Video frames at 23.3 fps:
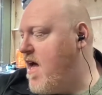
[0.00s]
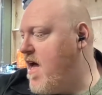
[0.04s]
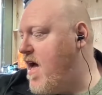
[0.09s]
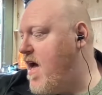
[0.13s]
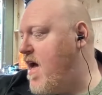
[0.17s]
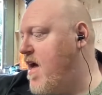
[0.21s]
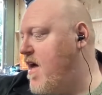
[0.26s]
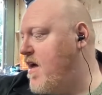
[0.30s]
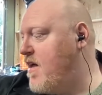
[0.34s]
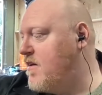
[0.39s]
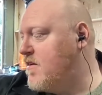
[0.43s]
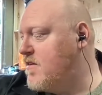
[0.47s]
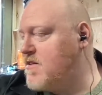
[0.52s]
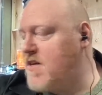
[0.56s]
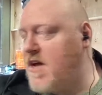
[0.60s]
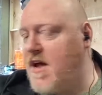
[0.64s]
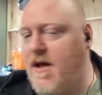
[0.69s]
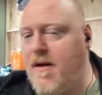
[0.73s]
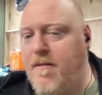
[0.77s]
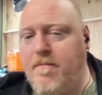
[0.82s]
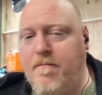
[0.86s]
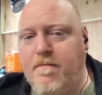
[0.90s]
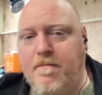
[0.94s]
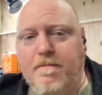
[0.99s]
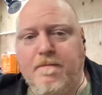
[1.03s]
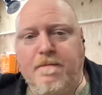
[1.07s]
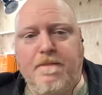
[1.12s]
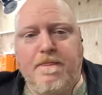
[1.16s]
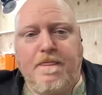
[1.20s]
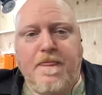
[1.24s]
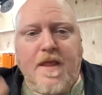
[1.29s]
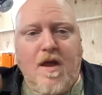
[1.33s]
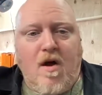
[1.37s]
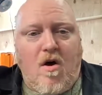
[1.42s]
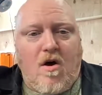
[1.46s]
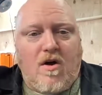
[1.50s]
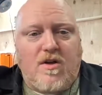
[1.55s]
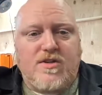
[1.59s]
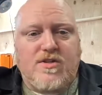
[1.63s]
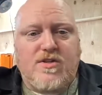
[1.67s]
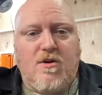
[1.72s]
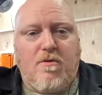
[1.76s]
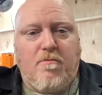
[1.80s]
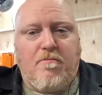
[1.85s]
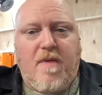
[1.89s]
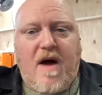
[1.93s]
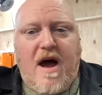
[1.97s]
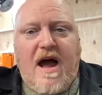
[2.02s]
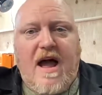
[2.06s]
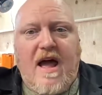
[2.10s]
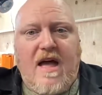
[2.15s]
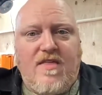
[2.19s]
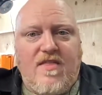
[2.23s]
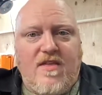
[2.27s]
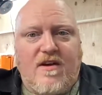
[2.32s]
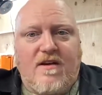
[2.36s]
and also buy the